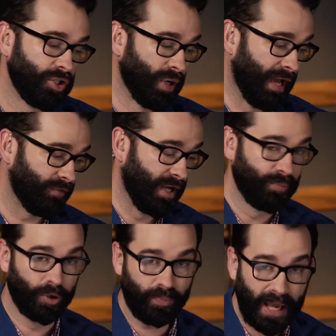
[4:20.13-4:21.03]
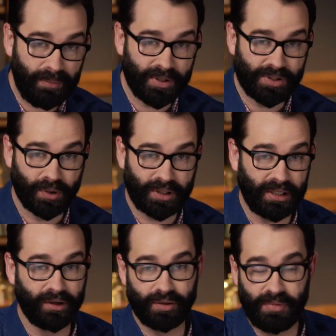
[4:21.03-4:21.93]
you have unborn babies who are
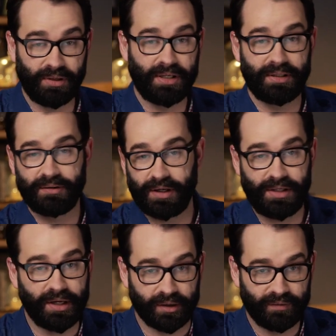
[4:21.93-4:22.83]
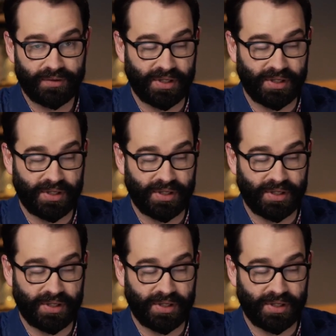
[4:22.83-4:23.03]
killed a million a year,